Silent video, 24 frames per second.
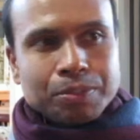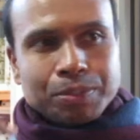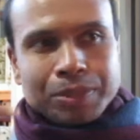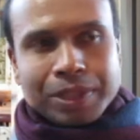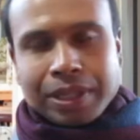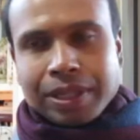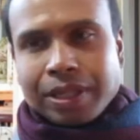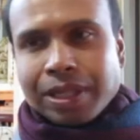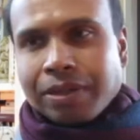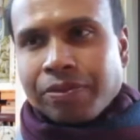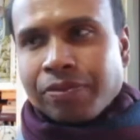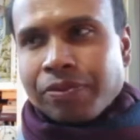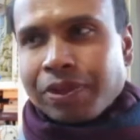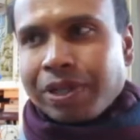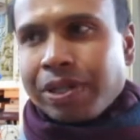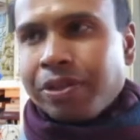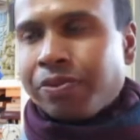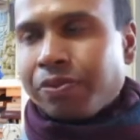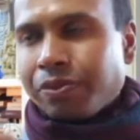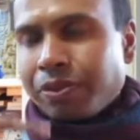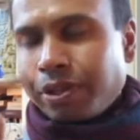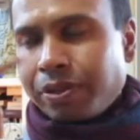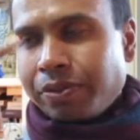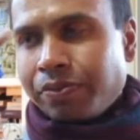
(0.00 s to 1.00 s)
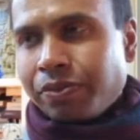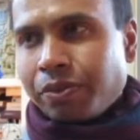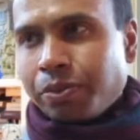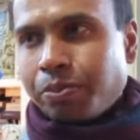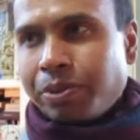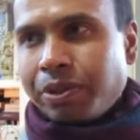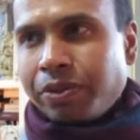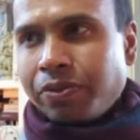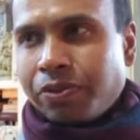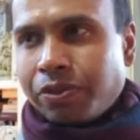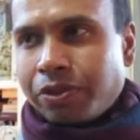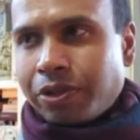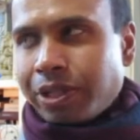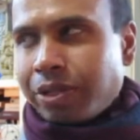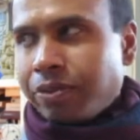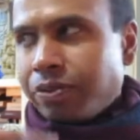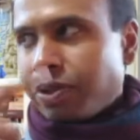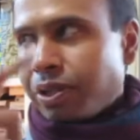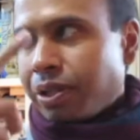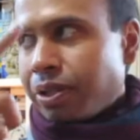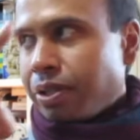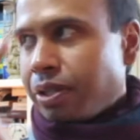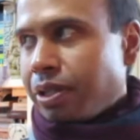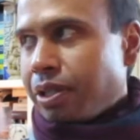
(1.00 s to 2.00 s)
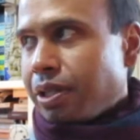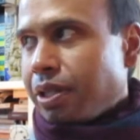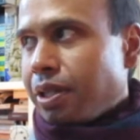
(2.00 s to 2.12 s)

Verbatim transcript: be there faithfully for me forever,